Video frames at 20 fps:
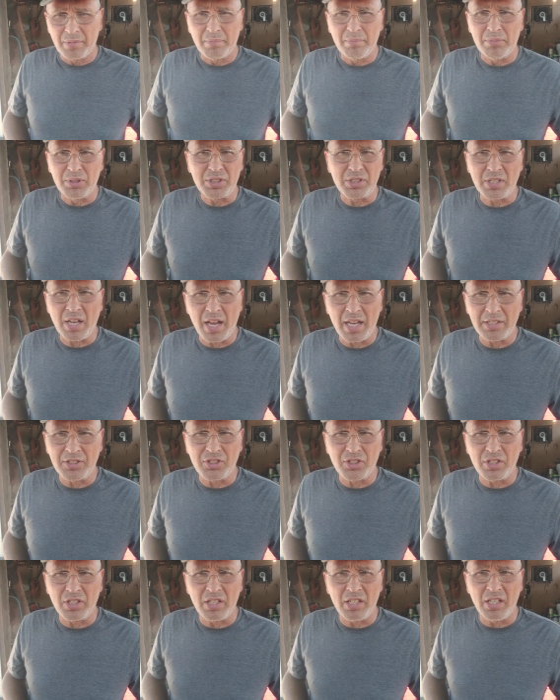
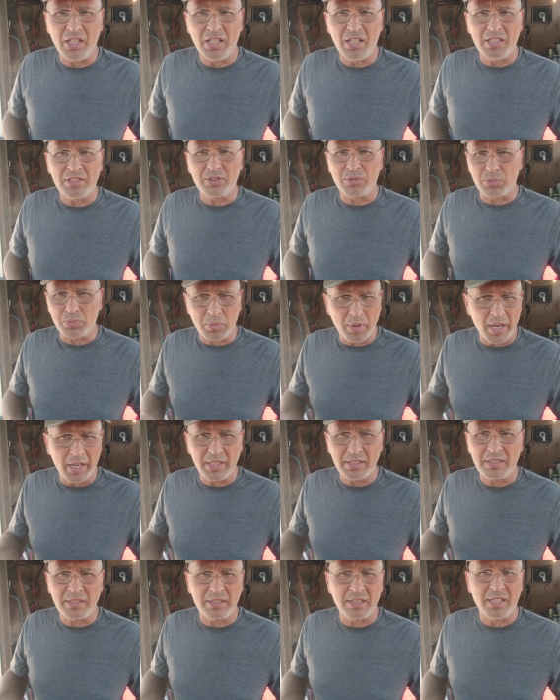misogynist,
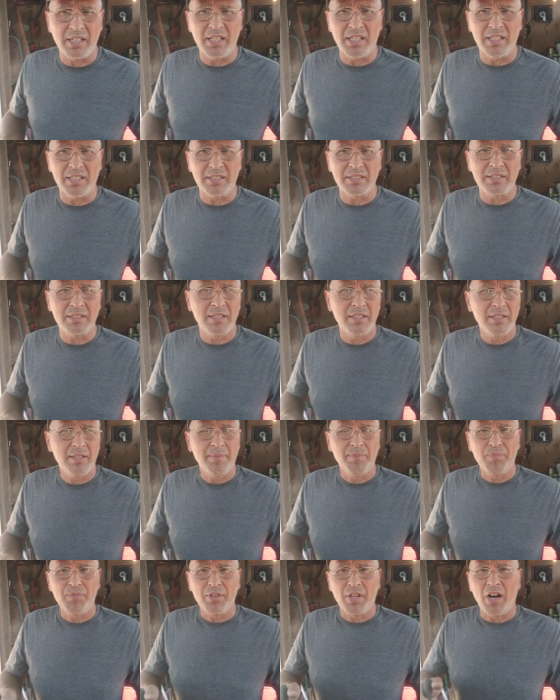racist,
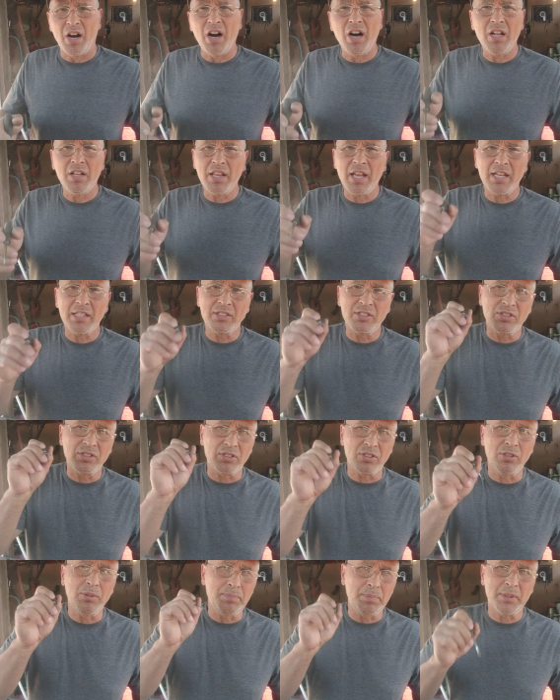all that
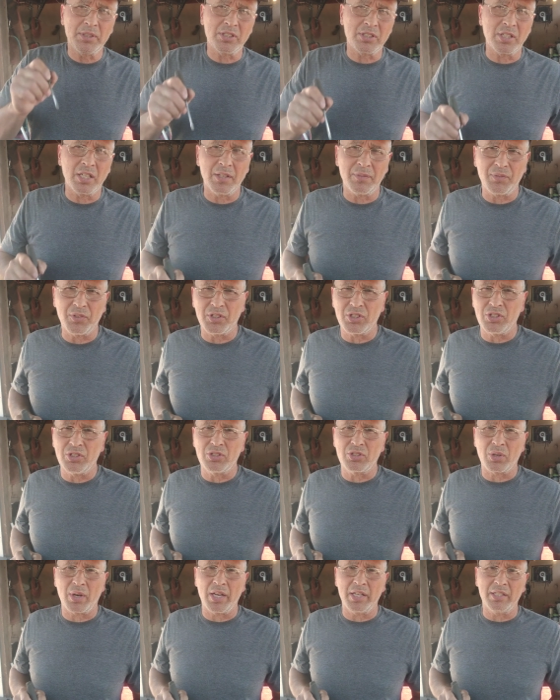stupid stuff that you
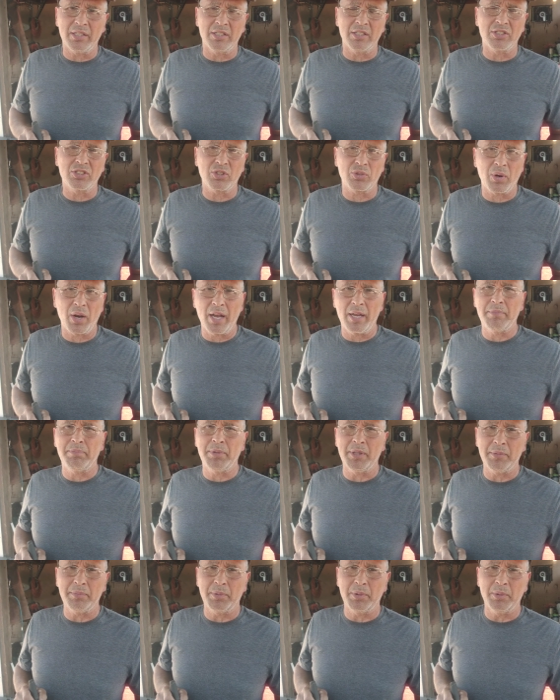try to describe
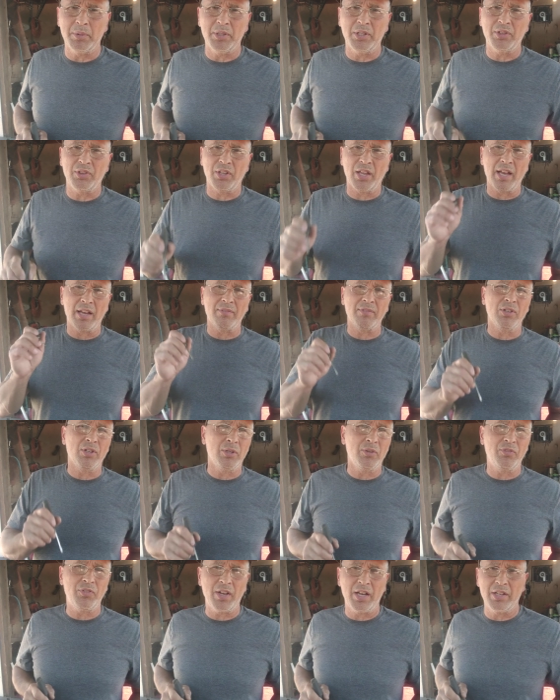people with that have
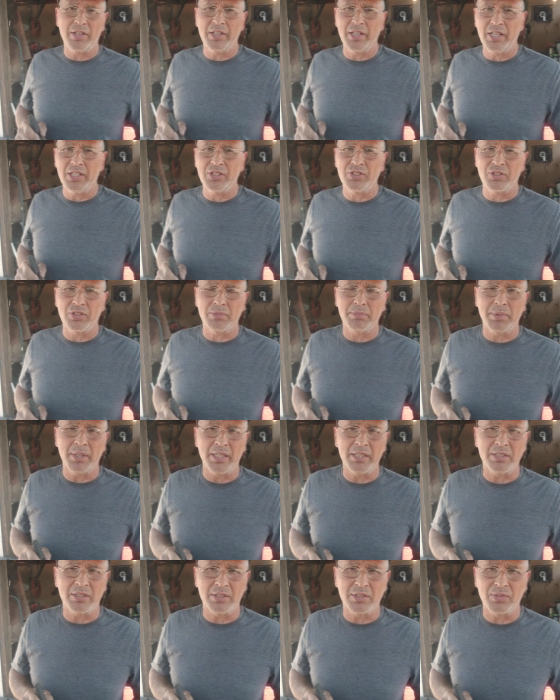no foundation or
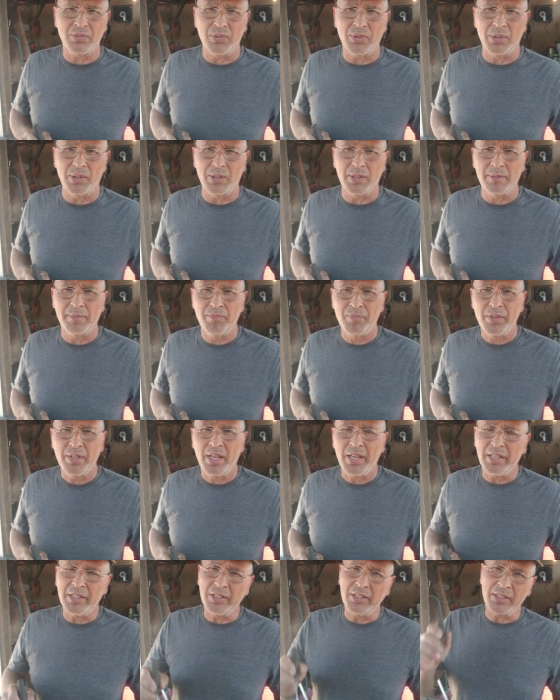basis for,
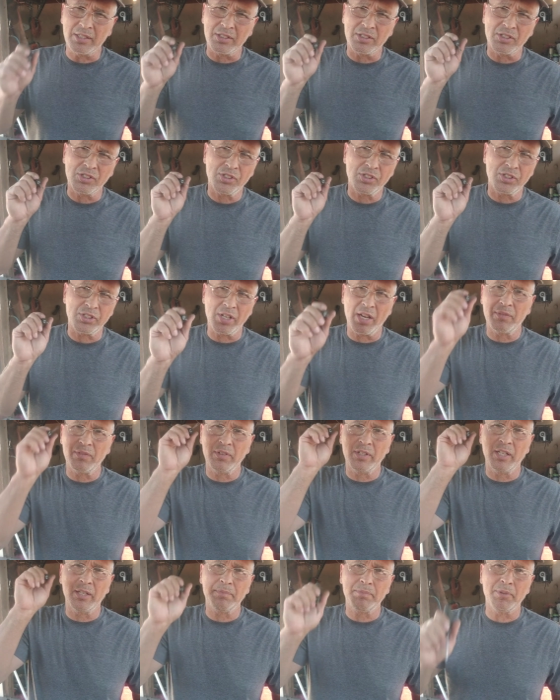and you can shove
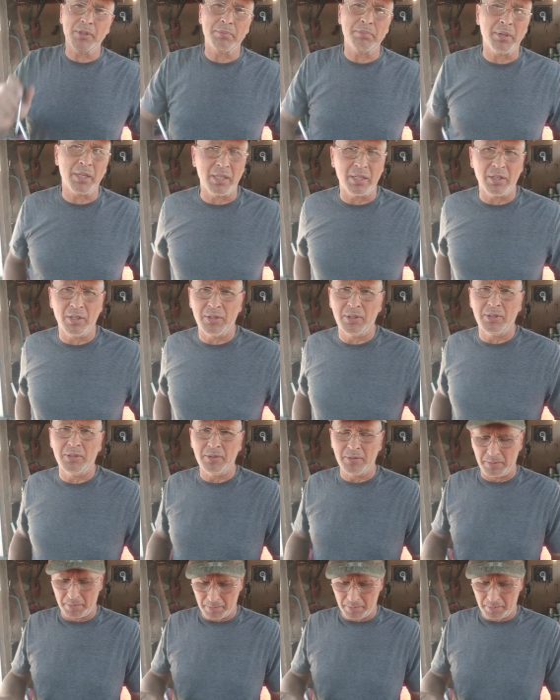it up your pung hole,